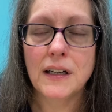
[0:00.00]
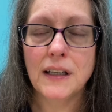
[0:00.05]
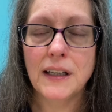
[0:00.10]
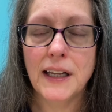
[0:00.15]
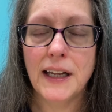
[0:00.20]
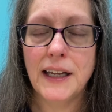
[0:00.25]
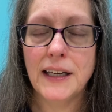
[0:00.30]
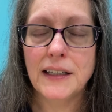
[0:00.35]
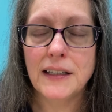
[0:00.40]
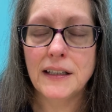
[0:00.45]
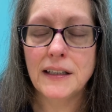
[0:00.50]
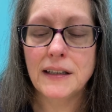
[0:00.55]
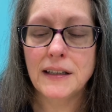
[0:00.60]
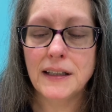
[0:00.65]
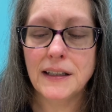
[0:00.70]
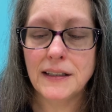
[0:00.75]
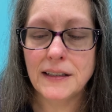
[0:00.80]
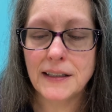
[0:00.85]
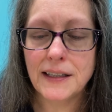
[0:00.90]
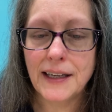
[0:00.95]
let
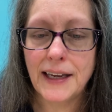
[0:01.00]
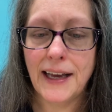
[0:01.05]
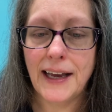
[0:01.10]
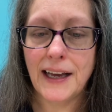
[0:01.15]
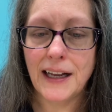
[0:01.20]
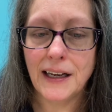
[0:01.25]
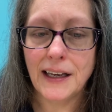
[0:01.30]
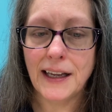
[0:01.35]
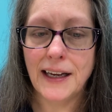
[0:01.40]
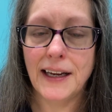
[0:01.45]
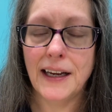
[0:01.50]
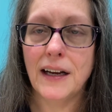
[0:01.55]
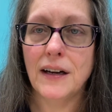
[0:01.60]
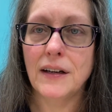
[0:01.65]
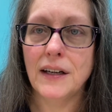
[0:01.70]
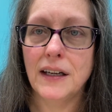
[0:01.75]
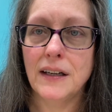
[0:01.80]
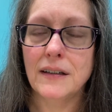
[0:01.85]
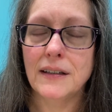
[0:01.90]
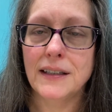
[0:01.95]
this cat lay out
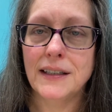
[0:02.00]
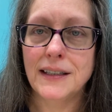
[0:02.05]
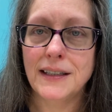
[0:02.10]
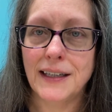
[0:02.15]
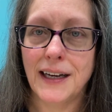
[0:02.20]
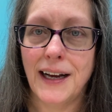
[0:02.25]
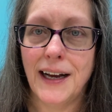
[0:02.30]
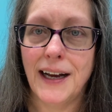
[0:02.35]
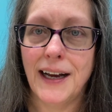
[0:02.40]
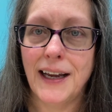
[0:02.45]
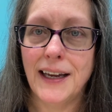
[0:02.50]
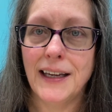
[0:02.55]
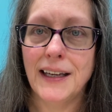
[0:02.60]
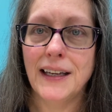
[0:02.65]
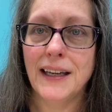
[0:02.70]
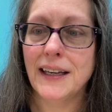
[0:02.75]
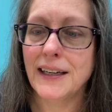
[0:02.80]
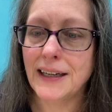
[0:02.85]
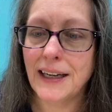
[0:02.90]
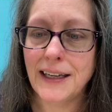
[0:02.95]
here and die.
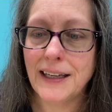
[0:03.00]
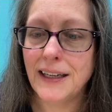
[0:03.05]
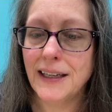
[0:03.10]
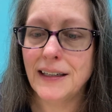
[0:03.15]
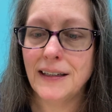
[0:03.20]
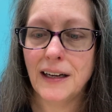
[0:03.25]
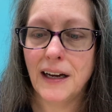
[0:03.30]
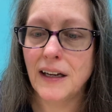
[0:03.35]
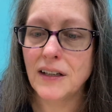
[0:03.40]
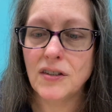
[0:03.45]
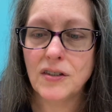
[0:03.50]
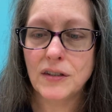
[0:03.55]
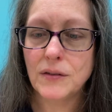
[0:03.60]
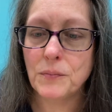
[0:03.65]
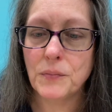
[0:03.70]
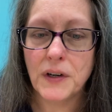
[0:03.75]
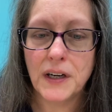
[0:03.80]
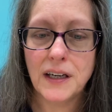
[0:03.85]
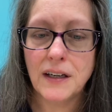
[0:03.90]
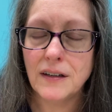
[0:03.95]
And I cannot just
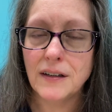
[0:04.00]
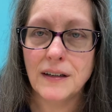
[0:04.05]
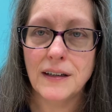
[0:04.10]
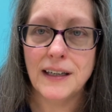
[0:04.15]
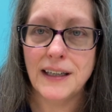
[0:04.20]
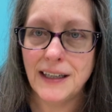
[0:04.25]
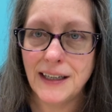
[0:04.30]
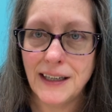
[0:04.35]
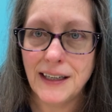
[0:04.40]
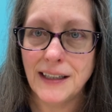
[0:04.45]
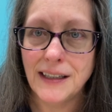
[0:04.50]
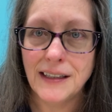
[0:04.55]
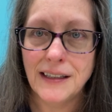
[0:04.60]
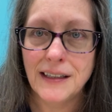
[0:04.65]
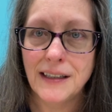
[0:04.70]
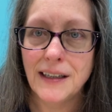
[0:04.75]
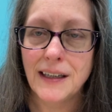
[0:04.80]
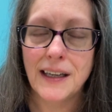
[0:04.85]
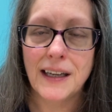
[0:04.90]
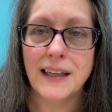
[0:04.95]
bring her in
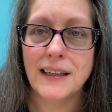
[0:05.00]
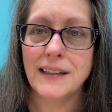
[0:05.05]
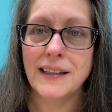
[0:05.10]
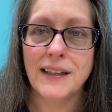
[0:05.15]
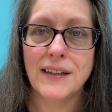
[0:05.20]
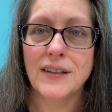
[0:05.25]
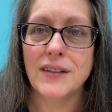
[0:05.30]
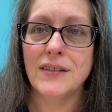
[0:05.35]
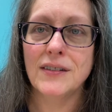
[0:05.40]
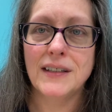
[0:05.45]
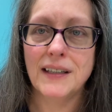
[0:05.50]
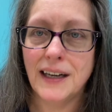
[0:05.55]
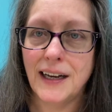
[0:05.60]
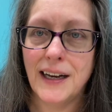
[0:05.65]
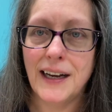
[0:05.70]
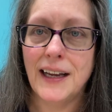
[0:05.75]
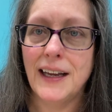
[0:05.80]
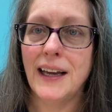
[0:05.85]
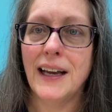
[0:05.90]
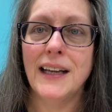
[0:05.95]
and let her
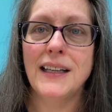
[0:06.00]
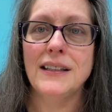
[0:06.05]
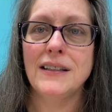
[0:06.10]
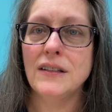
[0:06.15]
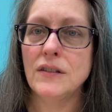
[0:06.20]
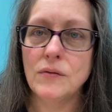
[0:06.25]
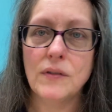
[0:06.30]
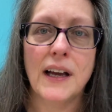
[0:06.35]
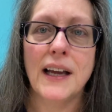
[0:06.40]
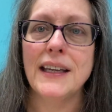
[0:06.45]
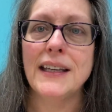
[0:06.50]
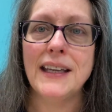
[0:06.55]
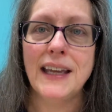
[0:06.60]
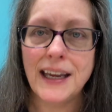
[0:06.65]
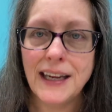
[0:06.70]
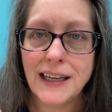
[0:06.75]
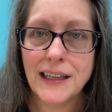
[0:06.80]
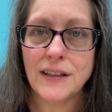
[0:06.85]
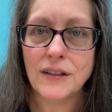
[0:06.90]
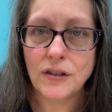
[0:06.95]
die. I
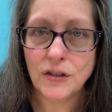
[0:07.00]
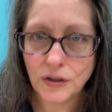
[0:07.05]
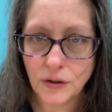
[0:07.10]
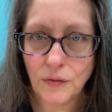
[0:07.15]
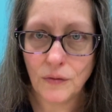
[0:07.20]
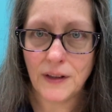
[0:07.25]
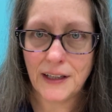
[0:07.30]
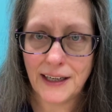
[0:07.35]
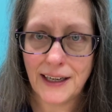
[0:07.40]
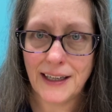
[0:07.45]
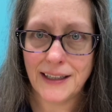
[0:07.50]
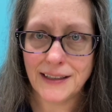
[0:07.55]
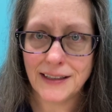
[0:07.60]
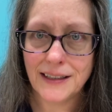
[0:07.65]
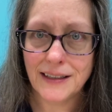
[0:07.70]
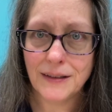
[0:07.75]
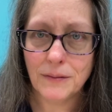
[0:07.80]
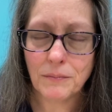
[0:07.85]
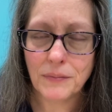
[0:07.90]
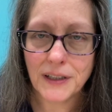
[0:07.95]
can't do that.
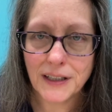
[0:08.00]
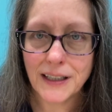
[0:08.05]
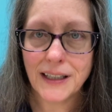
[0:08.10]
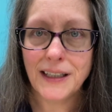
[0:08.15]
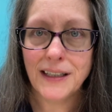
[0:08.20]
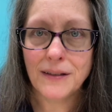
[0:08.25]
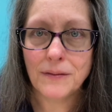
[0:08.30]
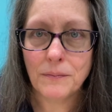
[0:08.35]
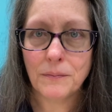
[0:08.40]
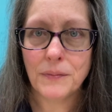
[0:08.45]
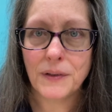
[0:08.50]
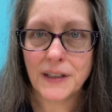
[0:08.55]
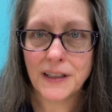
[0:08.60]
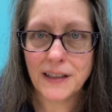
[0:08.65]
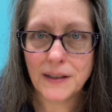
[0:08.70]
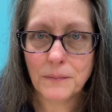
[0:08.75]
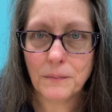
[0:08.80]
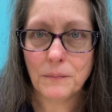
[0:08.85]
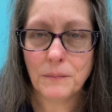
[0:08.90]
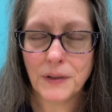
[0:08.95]
Please,
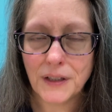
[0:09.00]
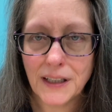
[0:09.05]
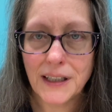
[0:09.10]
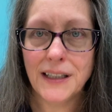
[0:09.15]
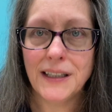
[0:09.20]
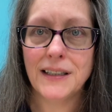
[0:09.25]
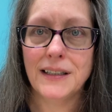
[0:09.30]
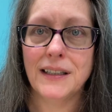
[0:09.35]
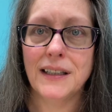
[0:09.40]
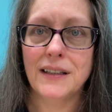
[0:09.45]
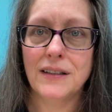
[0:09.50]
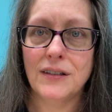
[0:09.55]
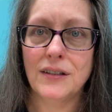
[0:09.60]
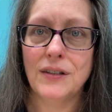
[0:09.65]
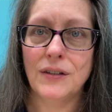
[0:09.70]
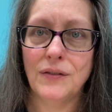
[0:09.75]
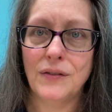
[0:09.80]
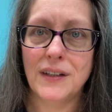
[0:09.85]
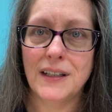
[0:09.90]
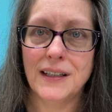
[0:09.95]
please, please, let's
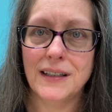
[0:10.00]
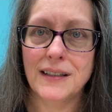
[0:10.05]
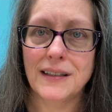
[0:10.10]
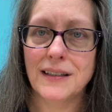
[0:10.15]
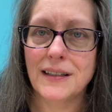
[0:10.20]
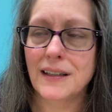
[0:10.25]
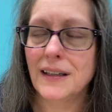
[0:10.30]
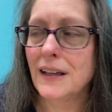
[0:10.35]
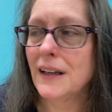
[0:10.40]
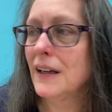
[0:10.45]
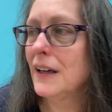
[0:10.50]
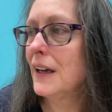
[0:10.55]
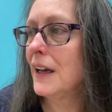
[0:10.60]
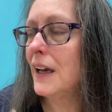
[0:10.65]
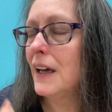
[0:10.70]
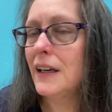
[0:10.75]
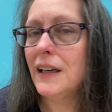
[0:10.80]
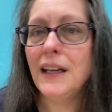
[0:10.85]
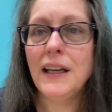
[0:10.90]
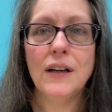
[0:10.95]
do this.
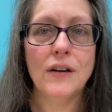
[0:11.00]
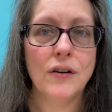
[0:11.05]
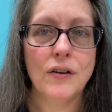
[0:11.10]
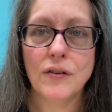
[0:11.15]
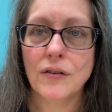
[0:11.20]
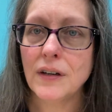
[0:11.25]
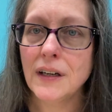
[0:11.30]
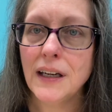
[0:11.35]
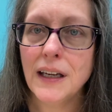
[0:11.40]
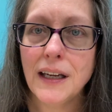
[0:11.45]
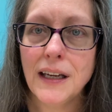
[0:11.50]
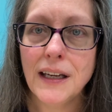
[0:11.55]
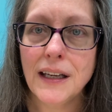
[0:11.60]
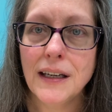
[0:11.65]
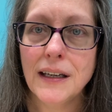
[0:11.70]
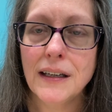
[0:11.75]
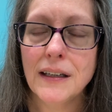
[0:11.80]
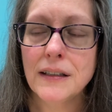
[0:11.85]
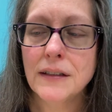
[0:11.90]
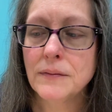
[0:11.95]
And he
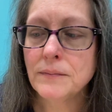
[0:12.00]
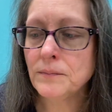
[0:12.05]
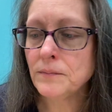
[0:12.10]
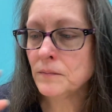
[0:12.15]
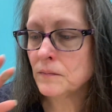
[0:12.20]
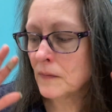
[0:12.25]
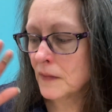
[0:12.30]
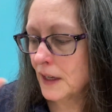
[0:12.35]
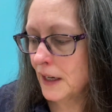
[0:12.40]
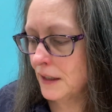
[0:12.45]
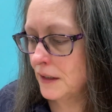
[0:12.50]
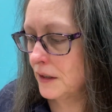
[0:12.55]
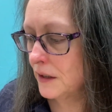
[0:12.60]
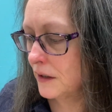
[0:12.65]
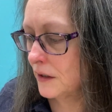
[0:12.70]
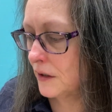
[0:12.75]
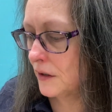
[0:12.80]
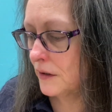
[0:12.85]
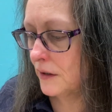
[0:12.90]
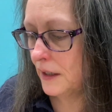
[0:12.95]
agreed. I
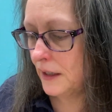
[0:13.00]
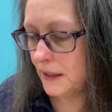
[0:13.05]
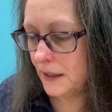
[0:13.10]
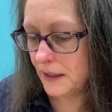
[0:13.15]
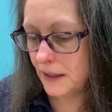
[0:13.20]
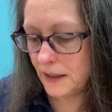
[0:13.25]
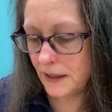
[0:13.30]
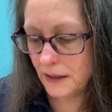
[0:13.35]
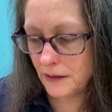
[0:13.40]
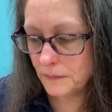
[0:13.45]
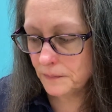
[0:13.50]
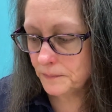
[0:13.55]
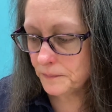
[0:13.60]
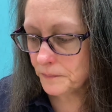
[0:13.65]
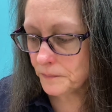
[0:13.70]
took her in.